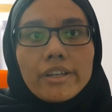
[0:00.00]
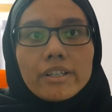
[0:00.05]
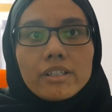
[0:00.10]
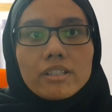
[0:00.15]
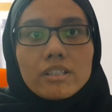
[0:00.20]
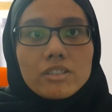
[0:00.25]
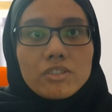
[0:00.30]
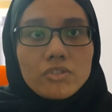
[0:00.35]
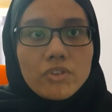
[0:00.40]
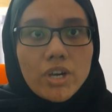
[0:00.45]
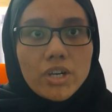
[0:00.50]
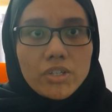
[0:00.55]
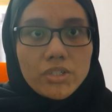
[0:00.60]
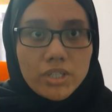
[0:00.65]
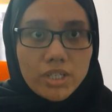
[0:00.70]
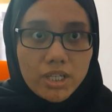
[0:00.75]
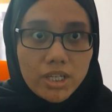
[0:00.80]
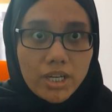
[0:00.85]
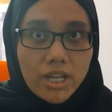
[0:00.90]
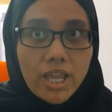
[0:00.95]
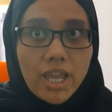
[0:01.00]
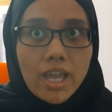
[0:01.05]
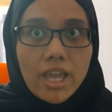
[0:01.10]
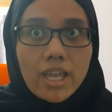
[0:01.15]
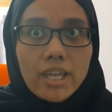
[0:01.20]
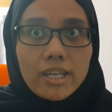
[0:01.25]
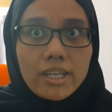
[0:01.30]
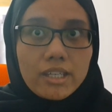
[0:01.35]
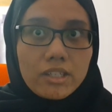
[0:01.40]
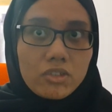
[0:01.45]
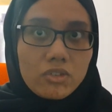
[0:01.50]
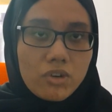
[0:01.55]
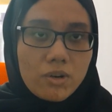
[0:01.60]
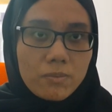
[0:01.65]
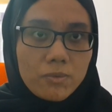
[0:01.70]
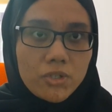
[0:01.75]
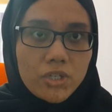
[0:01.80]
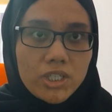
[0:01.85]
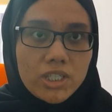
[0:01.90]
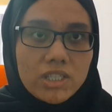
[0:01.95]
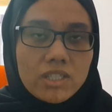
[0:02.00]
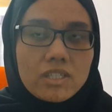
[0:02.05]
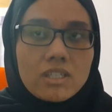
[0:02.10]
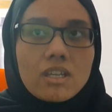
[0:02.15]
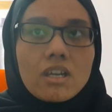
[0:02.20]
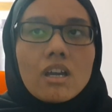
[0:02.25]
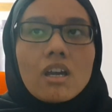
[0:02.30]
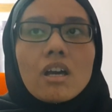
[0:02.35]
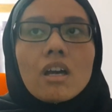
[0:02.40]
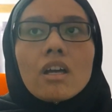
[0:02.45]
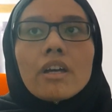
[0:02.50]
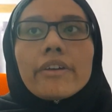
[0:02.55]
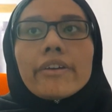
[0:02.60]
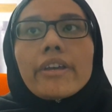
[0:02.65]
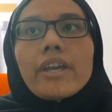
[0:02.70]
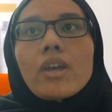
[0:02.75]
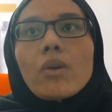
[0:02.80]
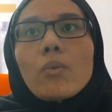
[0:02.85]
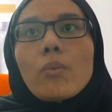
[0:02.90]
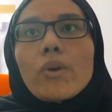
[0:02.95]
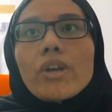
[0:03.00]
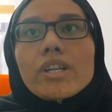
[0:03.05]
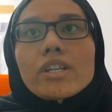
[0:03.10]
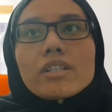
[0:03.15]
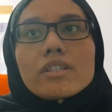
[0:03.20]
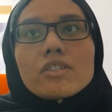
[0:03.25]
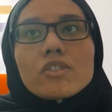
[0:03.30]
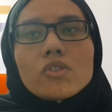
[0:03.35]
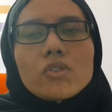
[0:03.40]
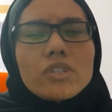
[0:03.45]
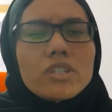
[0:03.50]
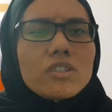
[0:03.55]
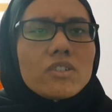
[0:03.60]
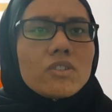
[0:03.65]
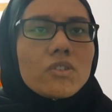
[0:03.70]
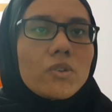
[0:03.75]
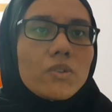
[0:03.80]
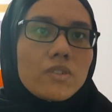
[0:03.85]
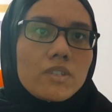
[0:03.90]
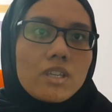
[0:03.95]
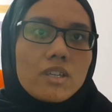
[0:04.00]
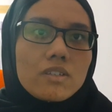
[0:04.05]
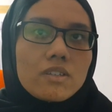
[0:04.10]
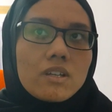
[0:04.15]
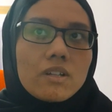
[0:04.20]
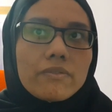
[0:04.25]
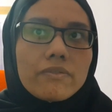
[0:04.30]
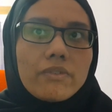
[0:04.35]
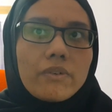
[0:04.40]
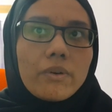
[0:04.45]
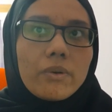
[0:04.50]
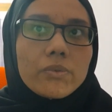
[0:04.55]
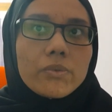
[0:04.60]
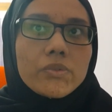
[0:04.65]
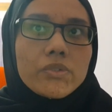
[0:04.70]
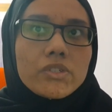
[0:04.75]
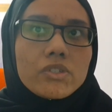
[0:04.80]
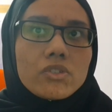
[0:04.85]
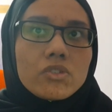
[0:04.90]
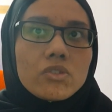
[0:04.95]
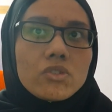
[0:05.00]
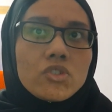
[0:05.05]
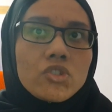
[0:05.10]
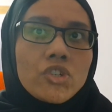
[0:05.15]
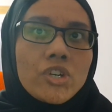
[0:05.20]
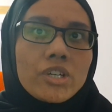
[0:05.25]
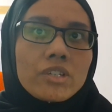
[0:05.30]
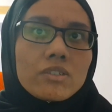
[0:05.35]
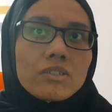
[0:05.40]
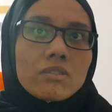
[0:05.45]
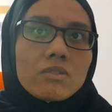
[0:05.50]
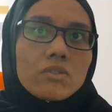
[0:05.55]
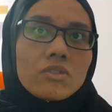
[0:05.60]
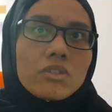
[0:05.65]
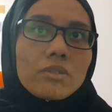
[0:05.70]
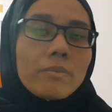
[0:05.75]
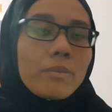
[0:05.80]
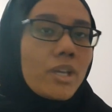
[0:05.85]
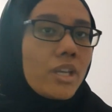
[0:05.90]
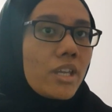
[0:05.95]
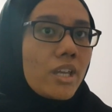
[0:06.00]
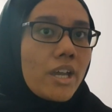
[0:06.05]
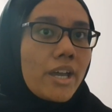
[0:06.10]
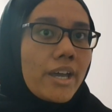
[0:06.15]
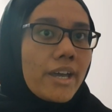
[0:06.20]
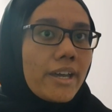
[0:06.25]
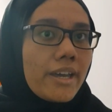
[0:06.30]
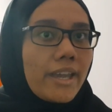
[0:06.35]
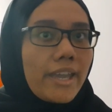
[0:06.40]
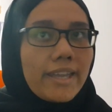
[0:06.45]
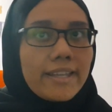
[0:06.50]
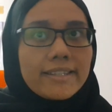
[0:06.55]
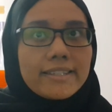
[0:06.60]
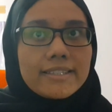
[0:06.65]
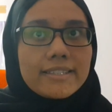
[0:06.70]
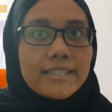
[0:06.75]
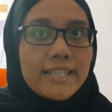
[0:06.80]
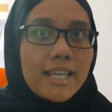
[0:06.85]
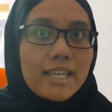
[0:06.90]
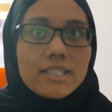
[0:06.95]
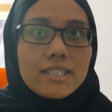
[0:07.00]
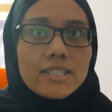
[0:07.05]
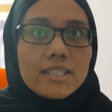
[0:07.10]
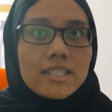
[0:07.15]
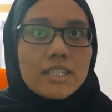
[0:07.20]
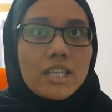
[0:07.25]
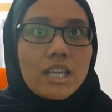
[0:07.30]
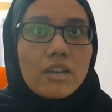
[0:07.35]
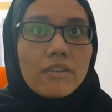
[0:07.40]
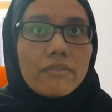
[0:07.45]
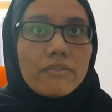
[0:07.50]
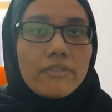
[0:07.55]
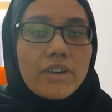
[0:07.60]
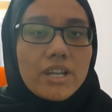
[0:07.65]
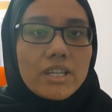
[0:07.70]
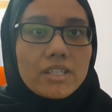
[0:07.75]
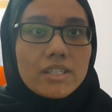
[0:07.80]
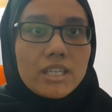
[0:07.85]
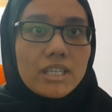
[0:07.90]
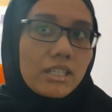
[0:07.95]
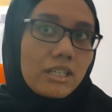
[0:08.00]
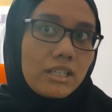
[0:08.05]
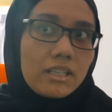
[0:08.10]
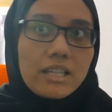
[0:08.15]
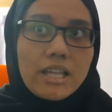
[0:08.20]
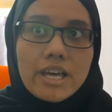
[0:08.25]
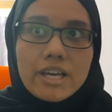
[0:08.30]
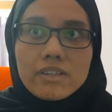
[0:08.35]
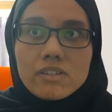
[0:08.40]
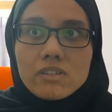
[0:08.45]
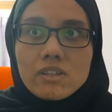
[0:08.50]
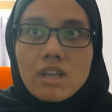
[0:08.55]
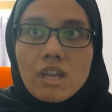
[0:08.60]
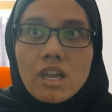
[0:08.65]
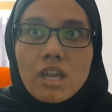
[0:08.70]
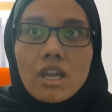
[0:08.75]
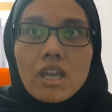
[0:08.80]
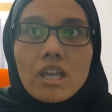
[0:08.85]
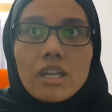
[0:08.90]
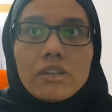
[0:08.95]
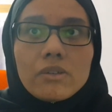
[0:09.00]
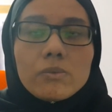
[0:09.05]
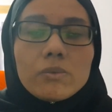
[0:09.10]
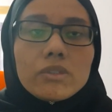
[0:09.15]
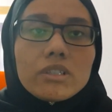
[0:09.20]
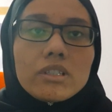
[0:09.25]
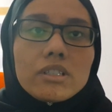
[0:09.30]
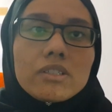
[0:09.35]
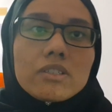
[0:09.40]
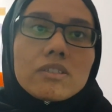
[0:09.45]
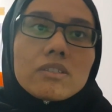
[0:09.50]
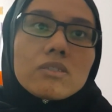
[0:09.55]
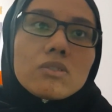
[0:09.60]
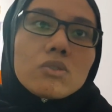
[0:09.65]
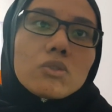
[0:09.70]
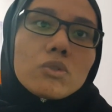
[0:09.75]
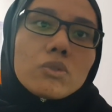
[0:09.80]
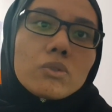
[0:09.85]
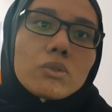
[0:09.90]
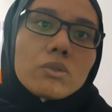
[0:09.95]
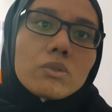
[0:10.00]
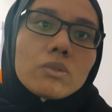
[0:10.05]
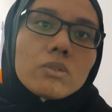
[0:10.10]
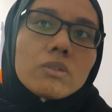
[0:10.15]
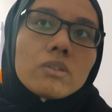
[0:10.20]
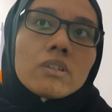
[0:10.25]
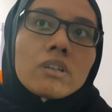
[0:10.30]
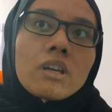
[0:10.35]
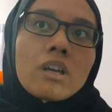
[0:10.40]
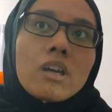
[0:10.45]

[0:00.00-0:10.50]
distraction and interruptions. When students use their cell phones to check social media and text their friends in class, it will lead to